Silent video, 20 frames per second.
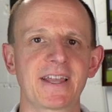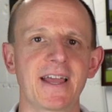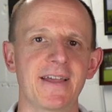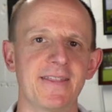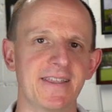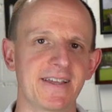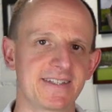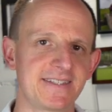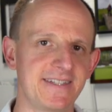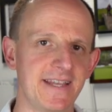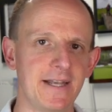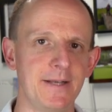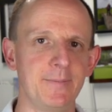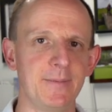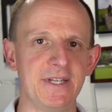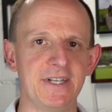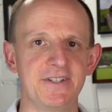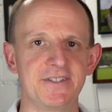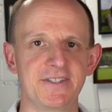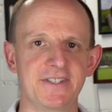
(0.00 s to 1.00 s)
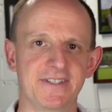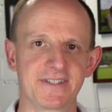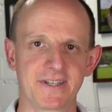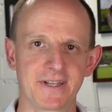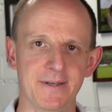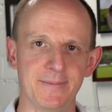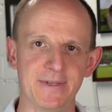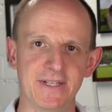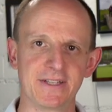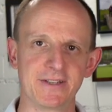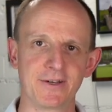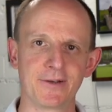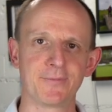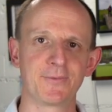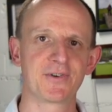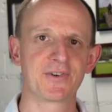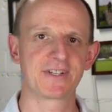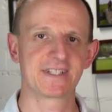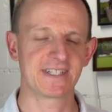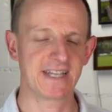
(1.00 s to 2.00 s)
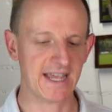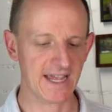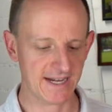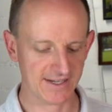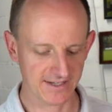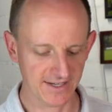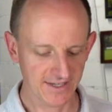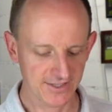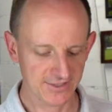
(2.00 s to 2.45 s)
I think centimeters is gonna be a little more exact.